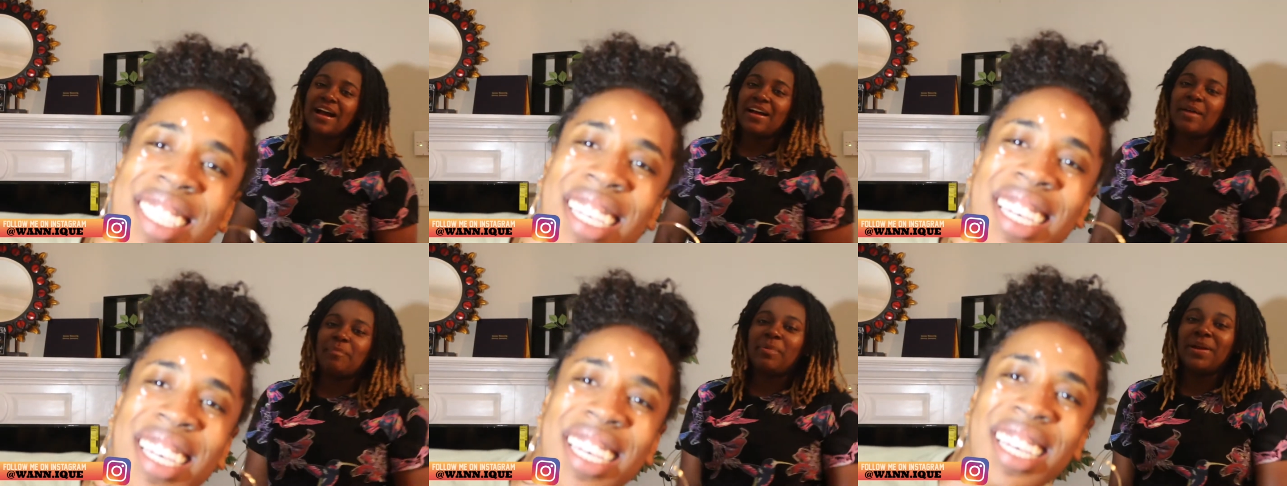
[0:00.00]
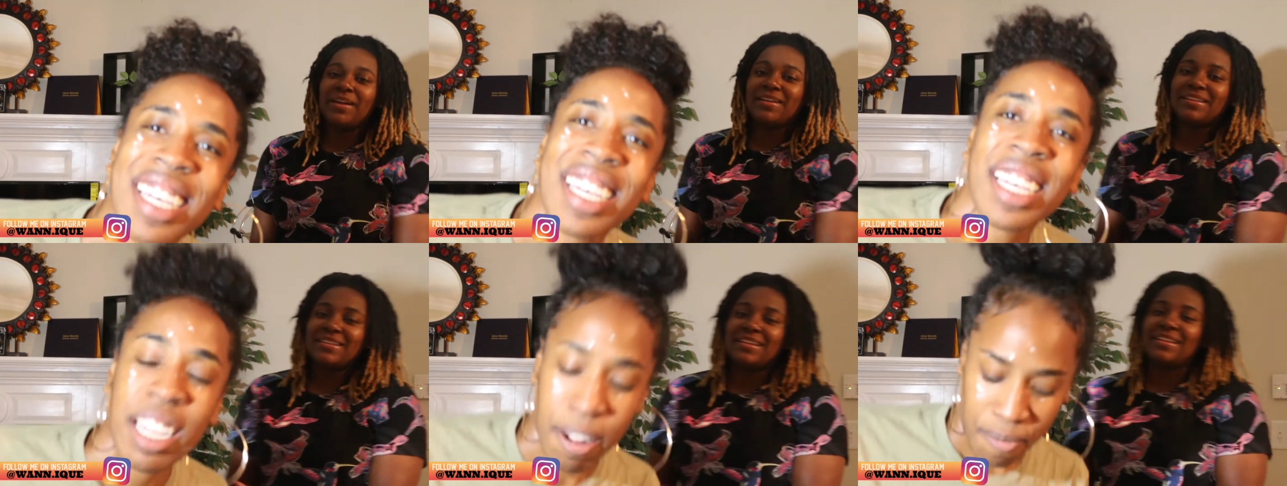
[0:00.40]
Speaker 1: A,
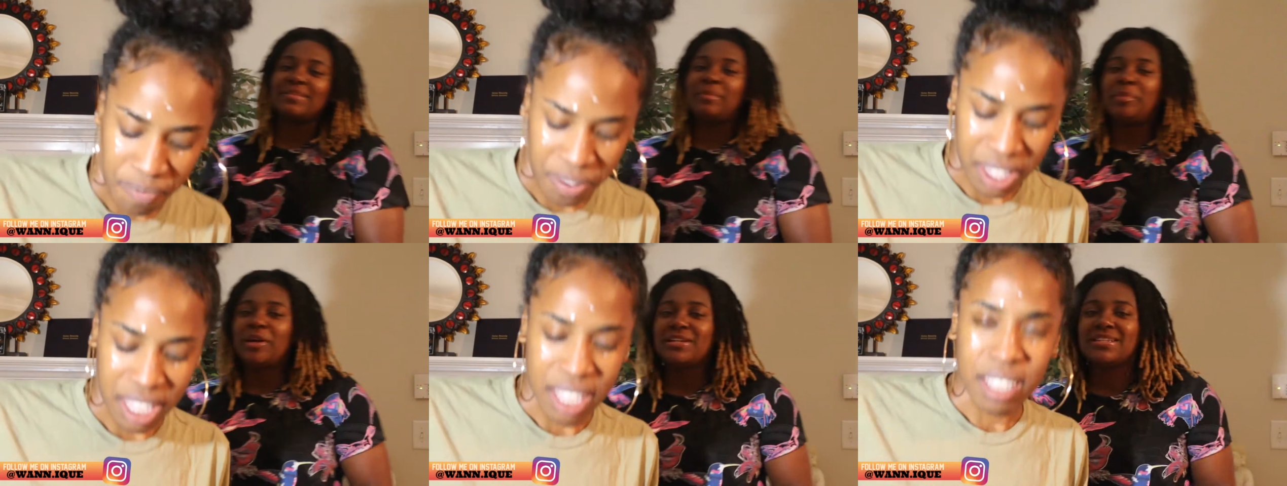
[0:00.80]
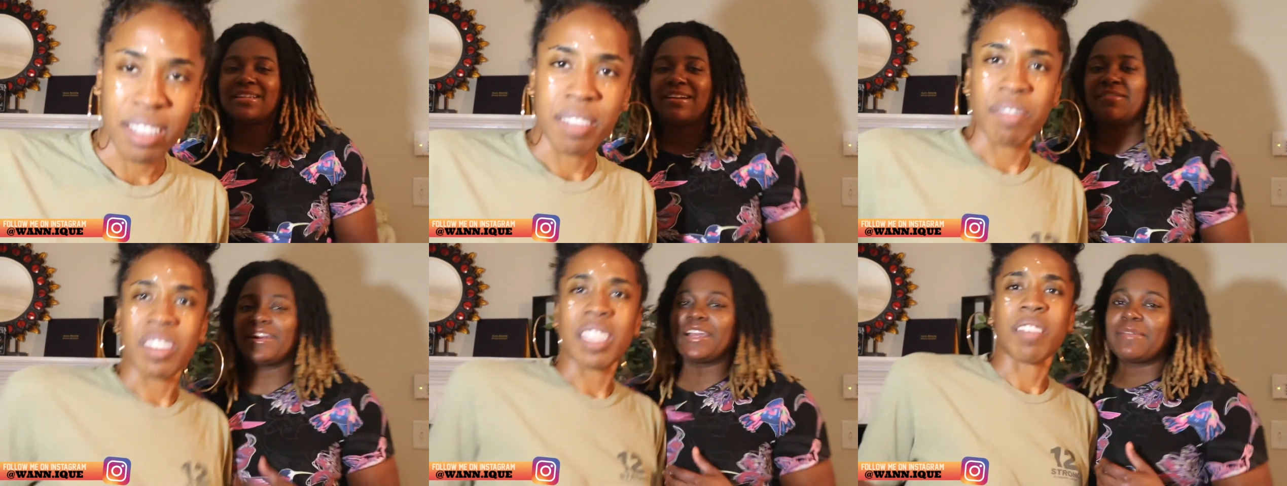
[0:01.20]
a, the, the
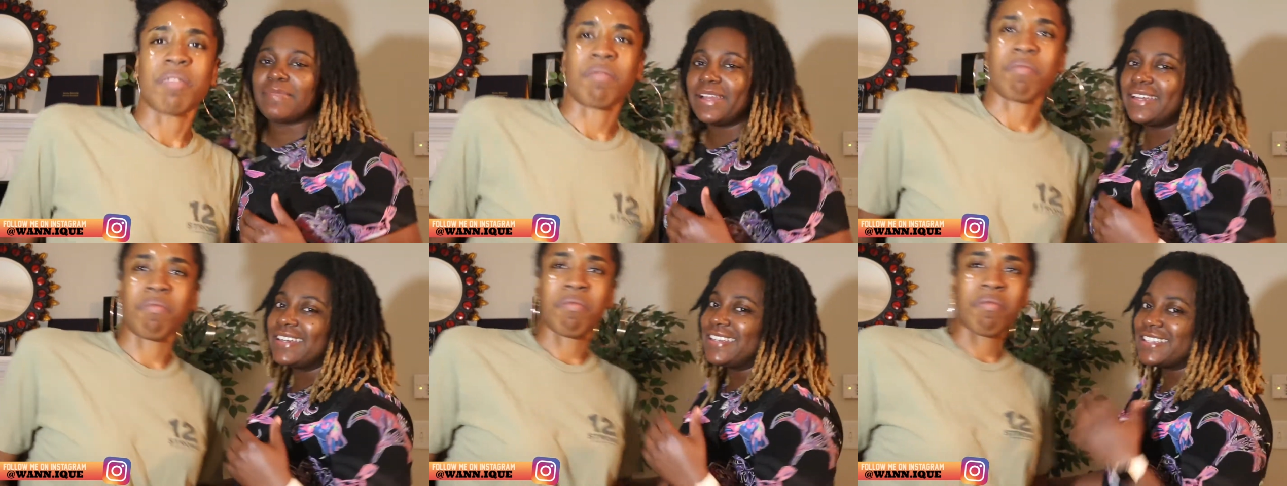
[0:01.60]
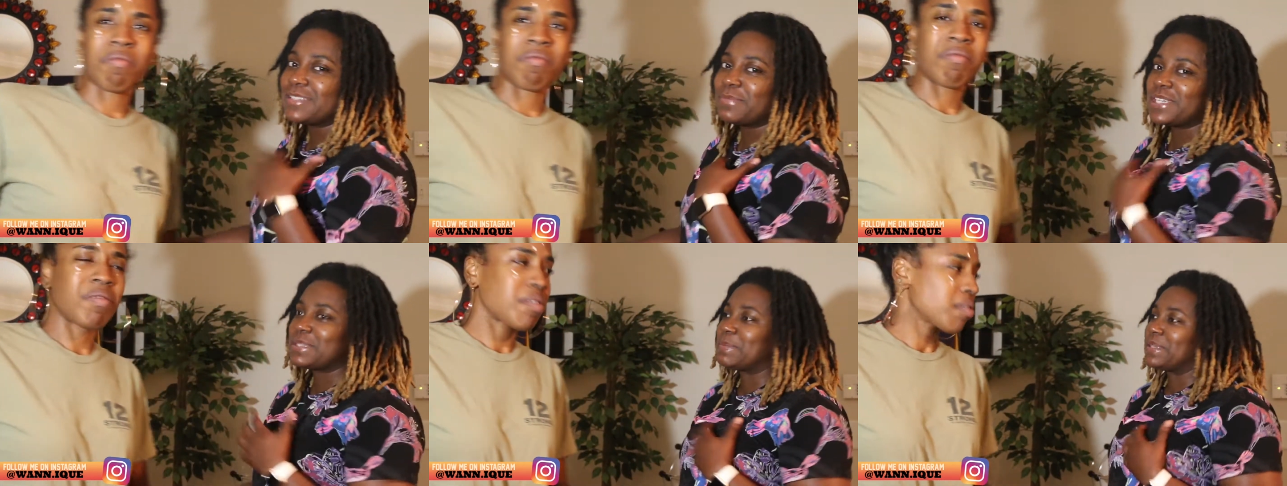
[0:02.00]
person that recommended
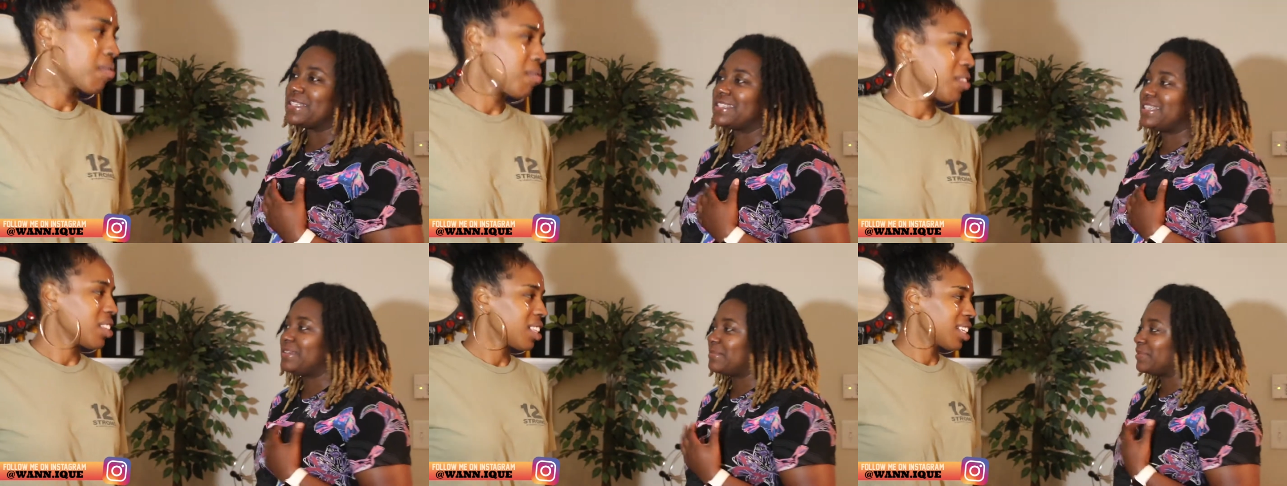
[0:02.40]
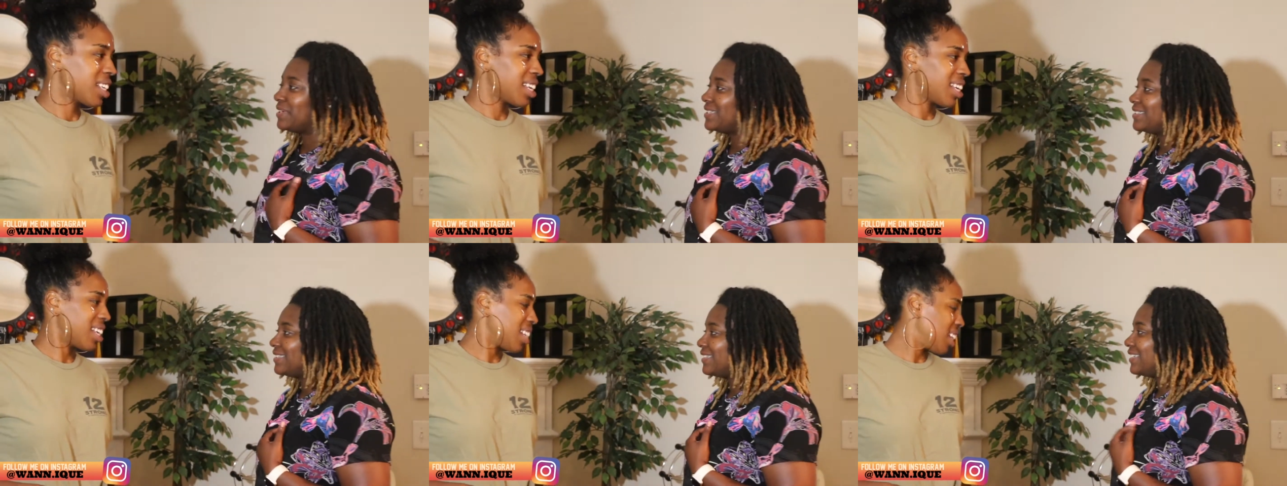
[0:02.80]
this must be Team
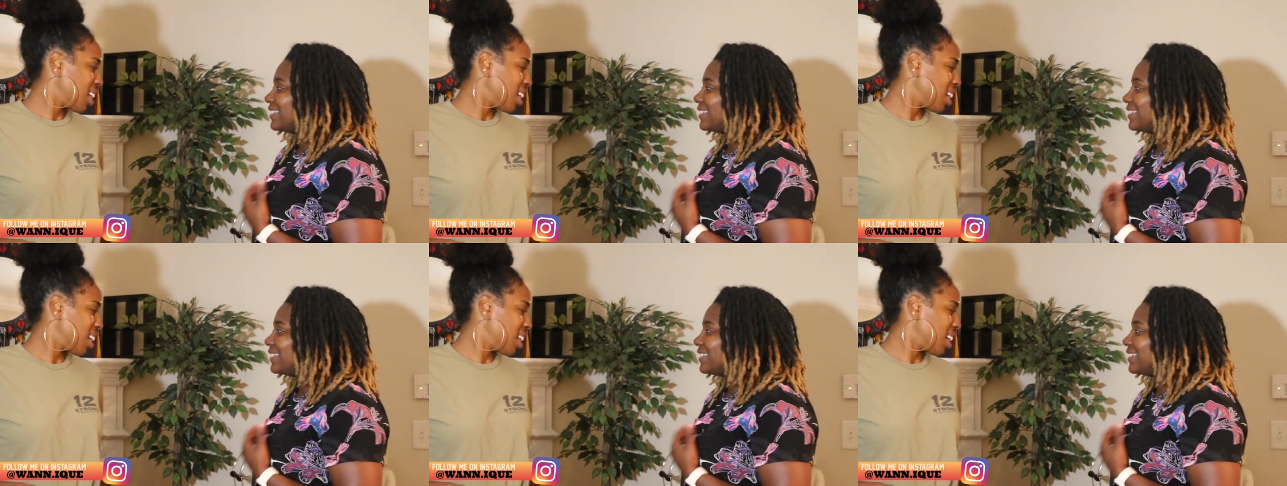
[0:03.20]
Breezy.